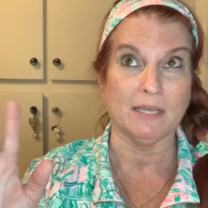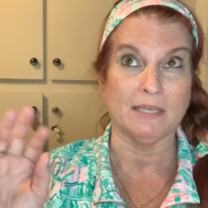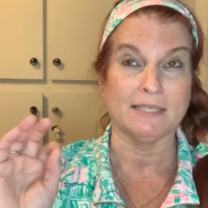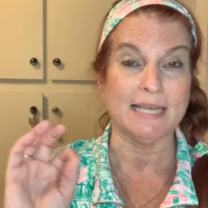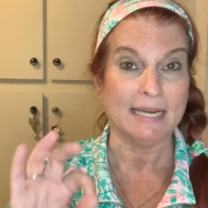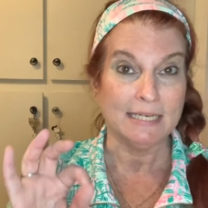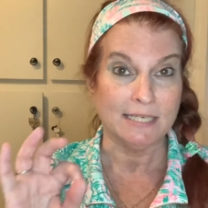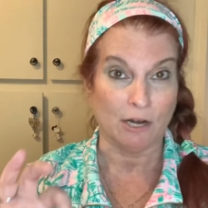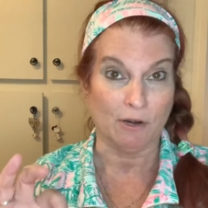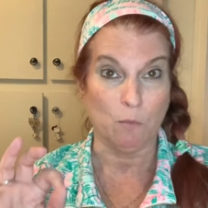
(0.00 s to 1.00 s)

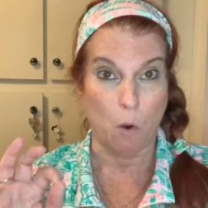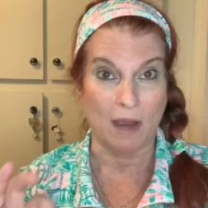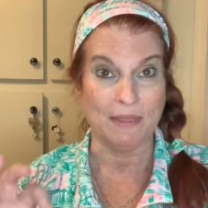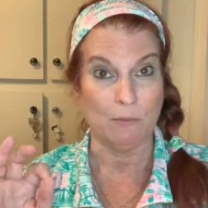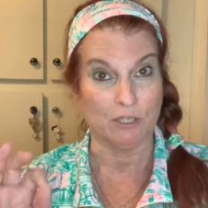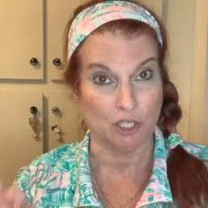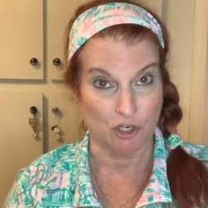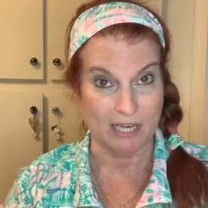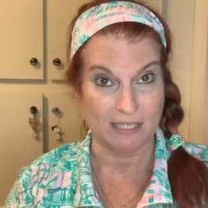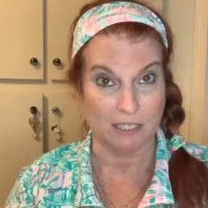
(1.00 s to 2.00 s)
secondary wine that was
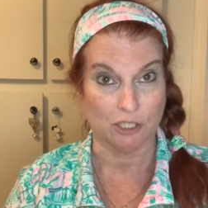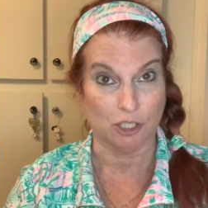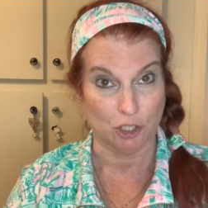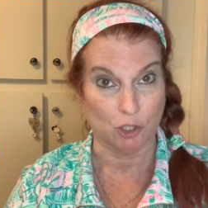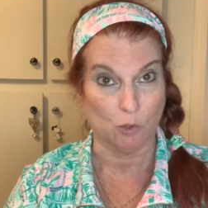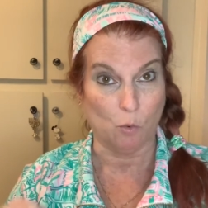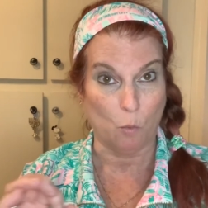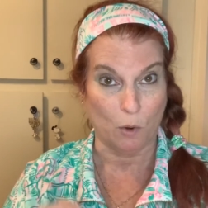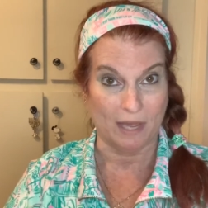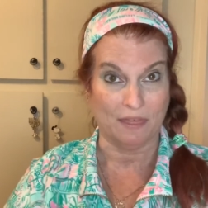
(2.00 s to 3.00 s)
suggested to do
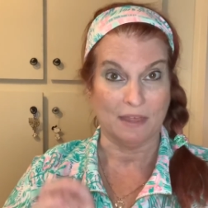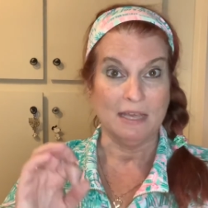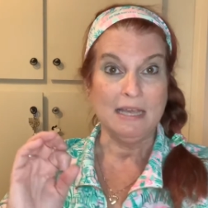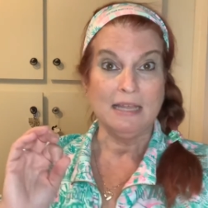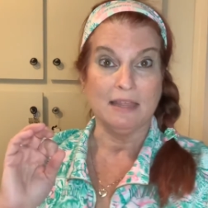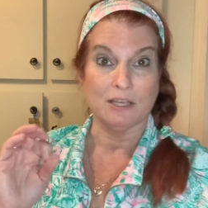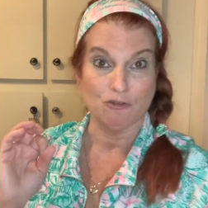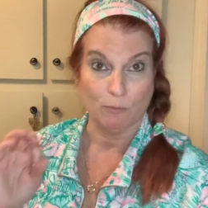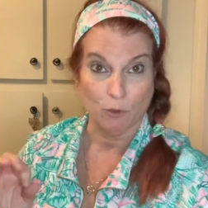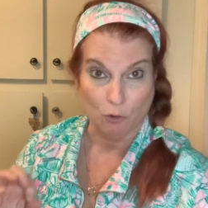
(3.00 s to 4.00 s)
with the
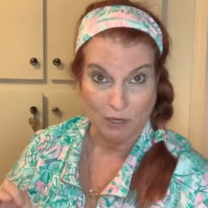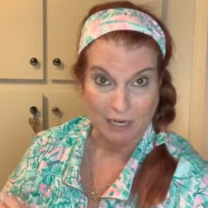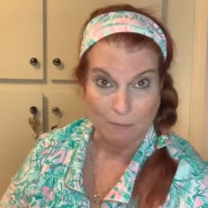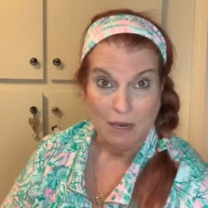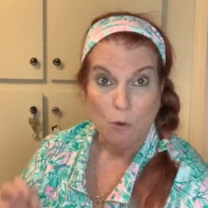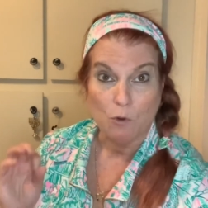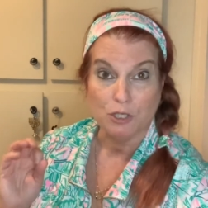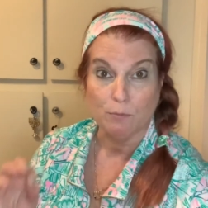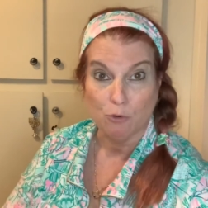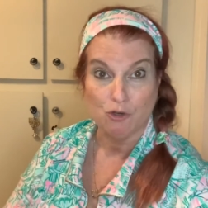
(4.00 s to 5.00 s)
triple cream was a
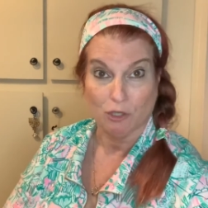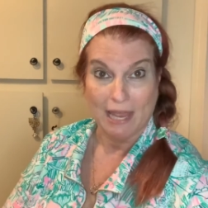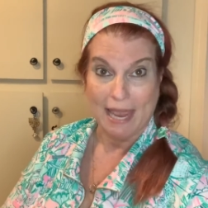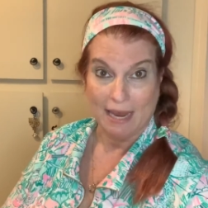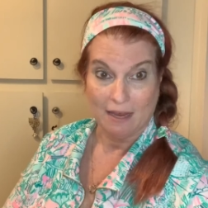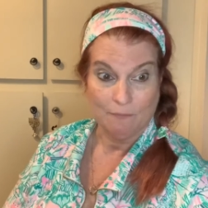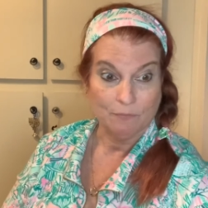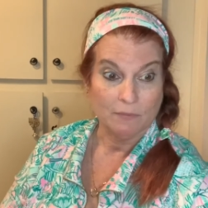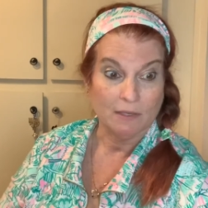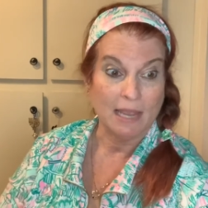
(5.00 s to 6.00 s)
Beaujolais.
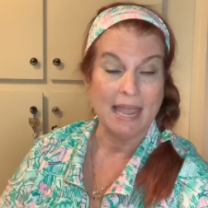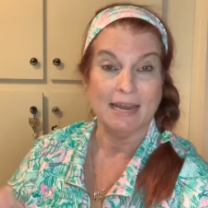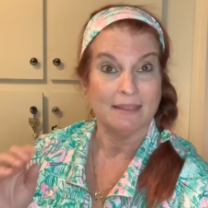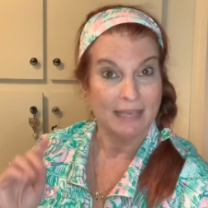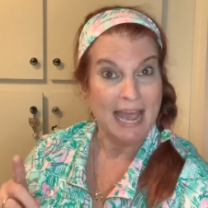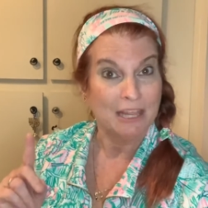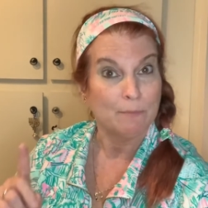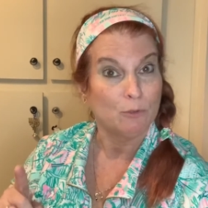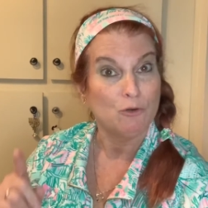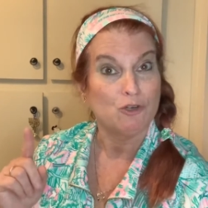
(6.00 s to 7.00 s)
And they had the
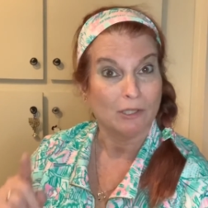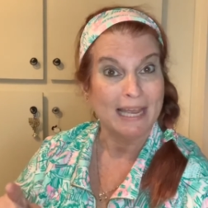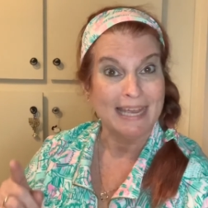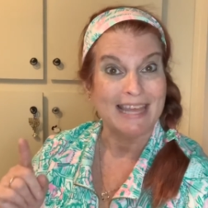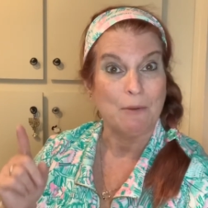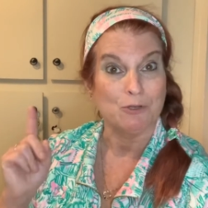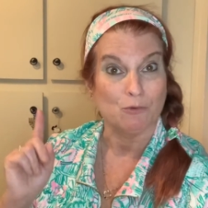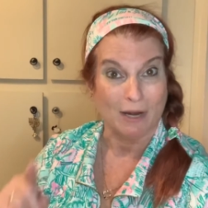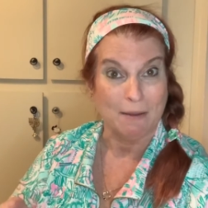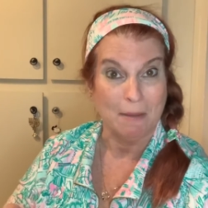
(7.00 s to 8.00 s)
Beaujolais that was
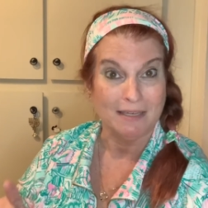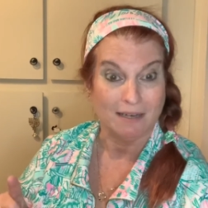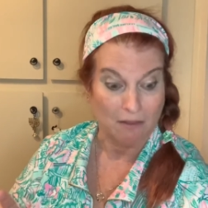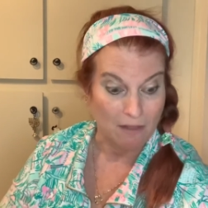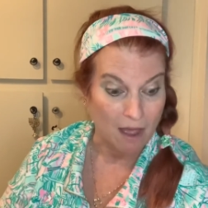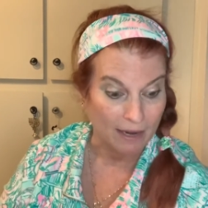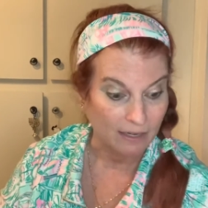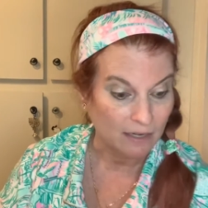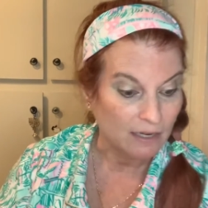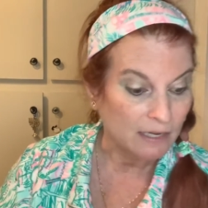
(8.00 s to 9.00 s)
recommended online.
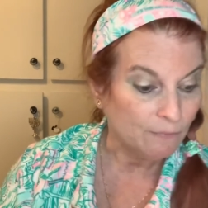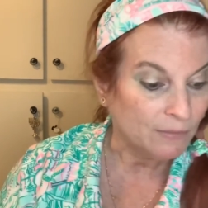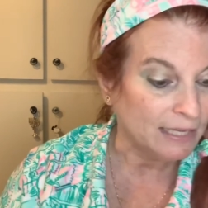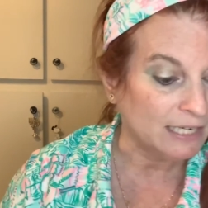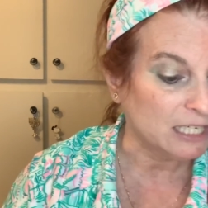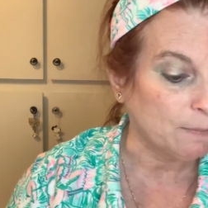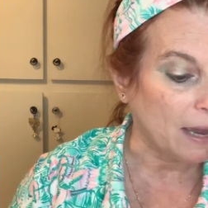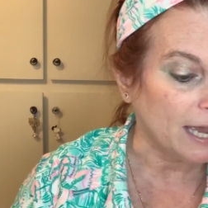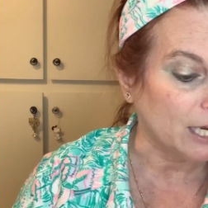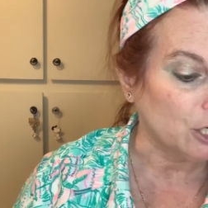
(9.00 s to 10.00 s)
It is
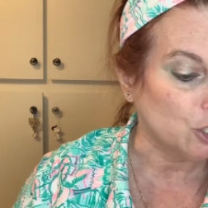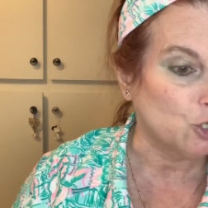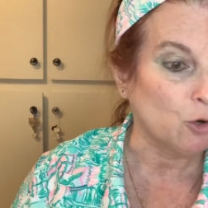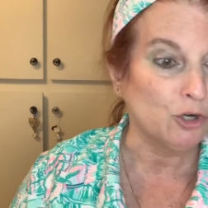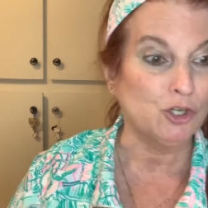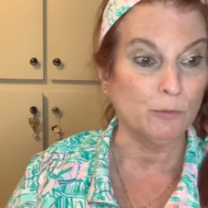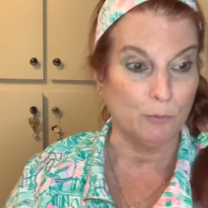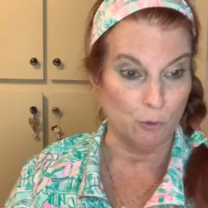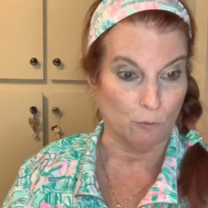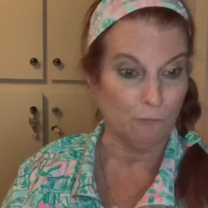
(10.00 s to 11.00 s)
by Georges
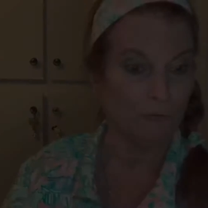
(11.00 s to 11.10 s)
Dubouf,